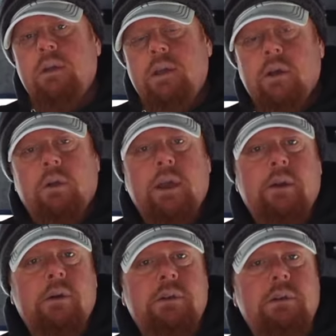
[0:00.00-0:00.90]
gill
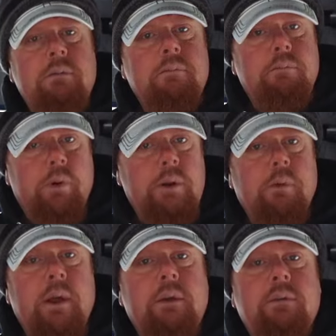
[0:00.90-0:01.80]
getters,
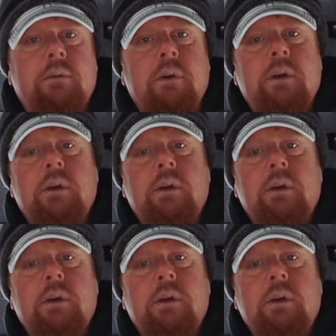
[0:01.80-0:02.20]
pre-rigs,